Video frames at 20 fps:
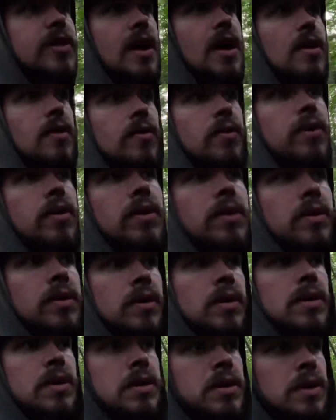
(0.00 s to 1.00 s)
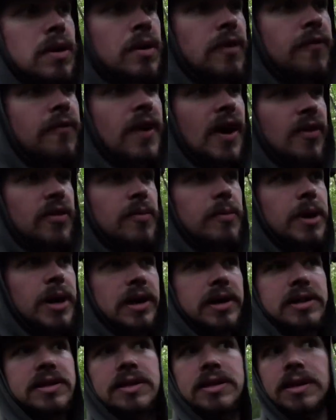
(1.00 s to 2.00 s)
down. Found the
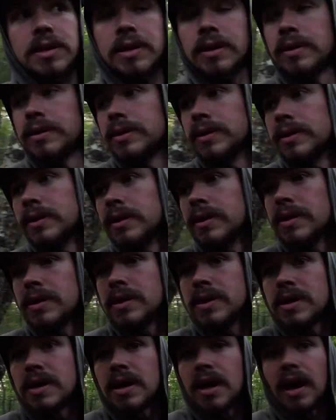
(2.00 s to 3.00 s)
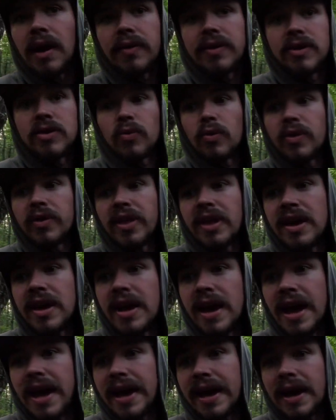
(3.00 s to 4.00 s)
bucks, at least where they
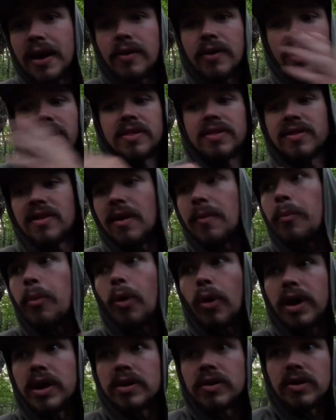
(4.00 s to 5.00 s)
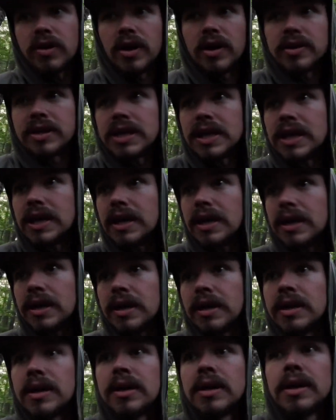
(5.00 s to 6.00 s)
hang out at some point throughout the year.
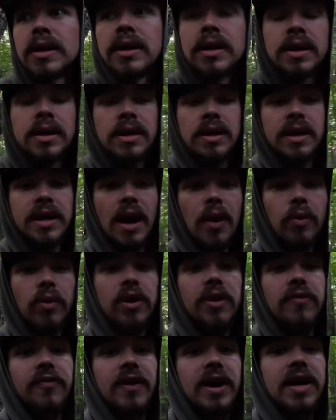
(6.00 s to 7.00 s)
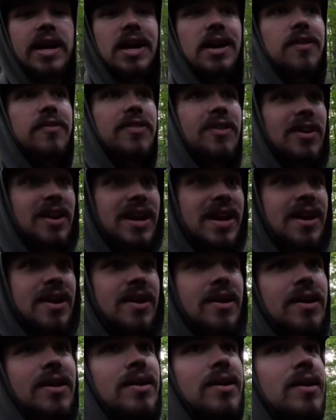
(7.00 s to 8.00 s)
Now we're gonna find out if they're
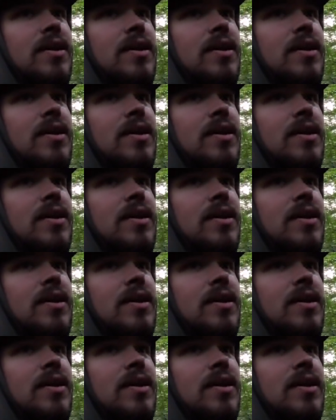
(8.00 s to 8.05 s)
here